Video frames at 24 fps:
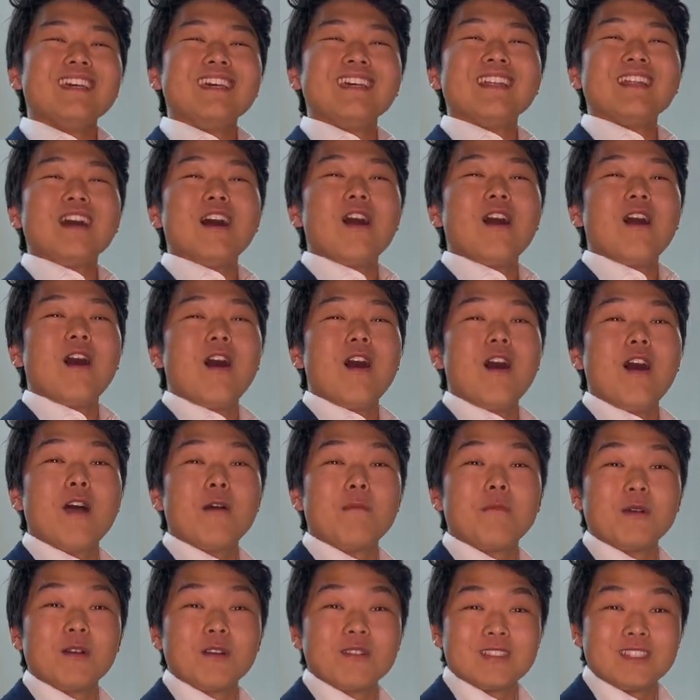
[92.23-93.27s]
in a
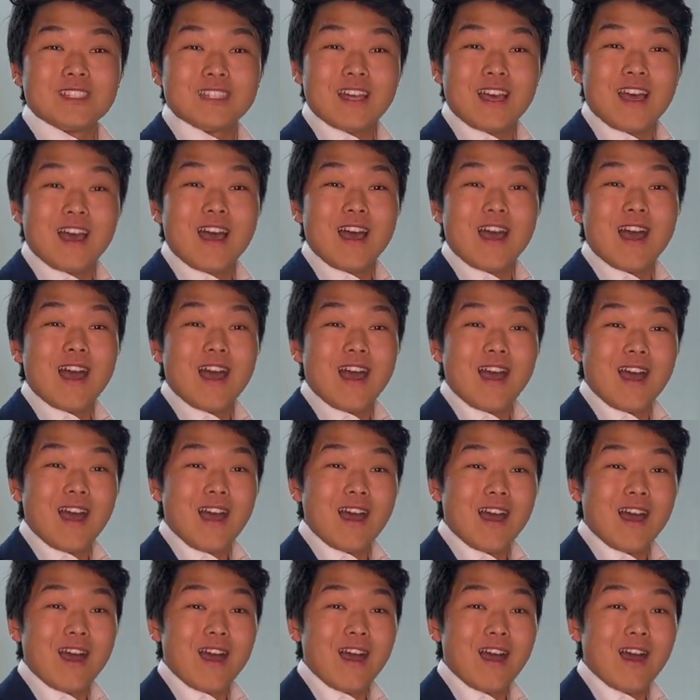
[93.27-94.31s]
harbor
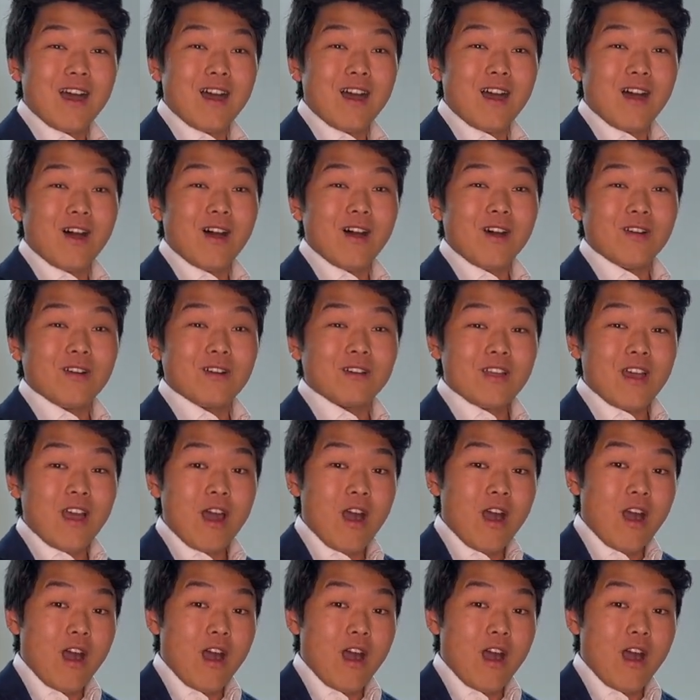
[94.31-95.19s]
town.